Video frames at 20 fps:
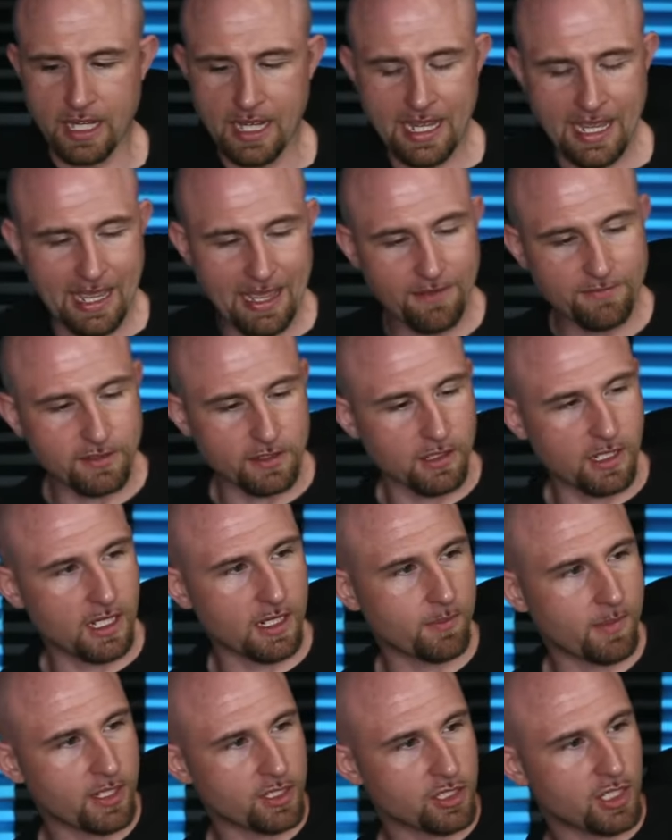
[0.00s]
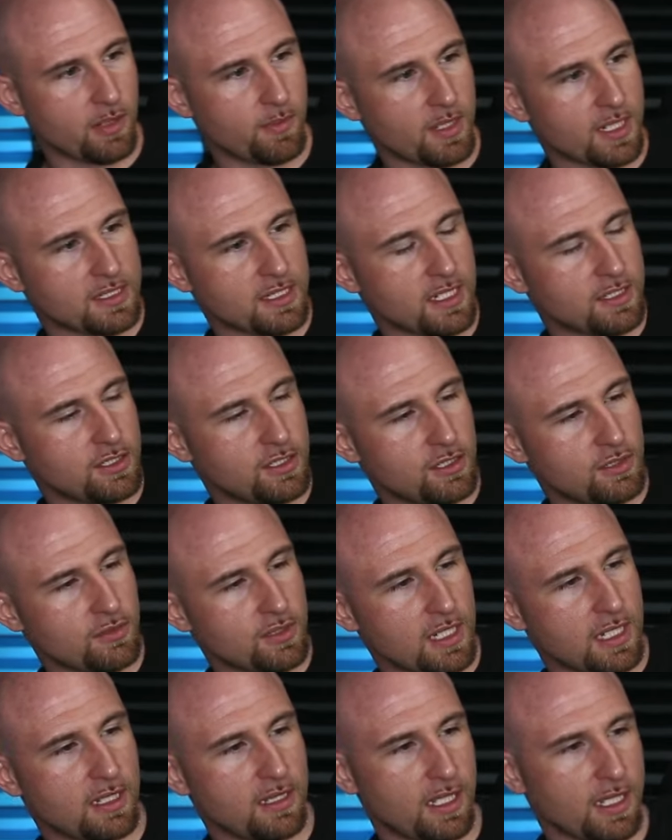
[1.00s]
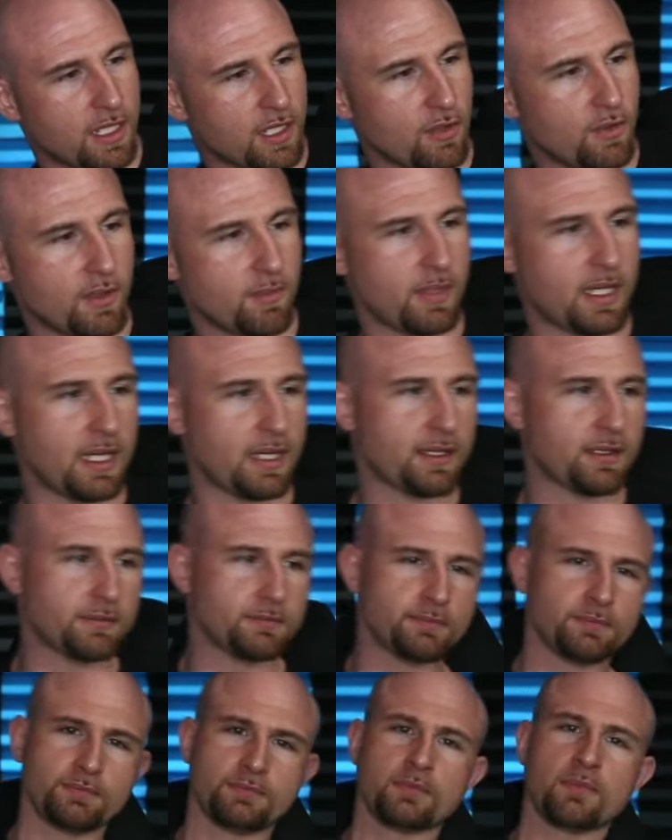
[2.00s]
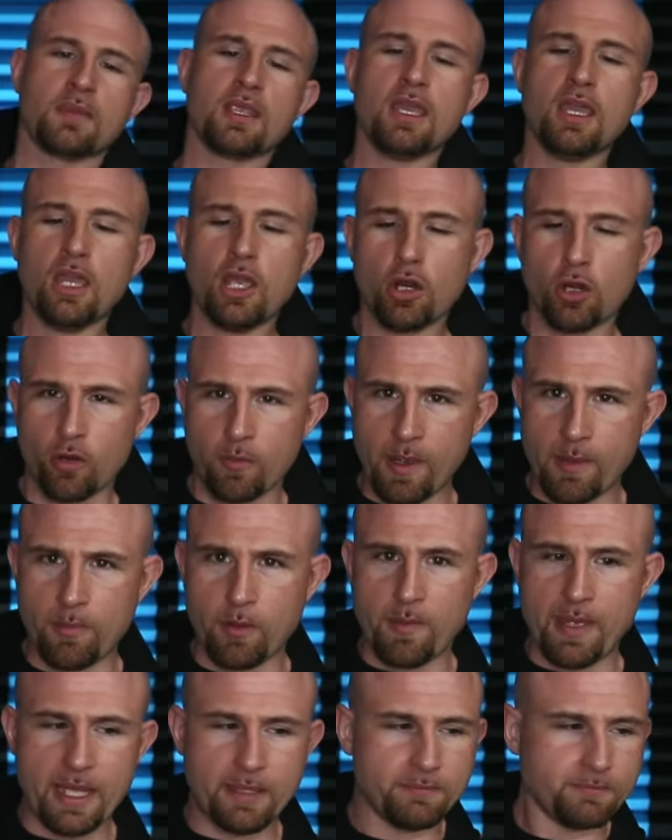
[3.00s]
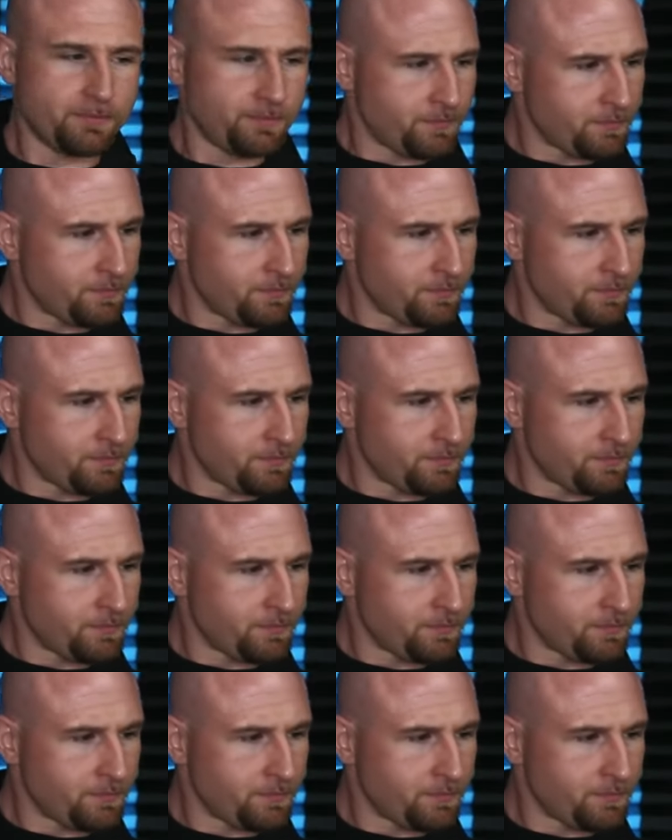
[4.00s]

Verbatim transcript: I have to lock my chair because I do not like going back. Remember, men,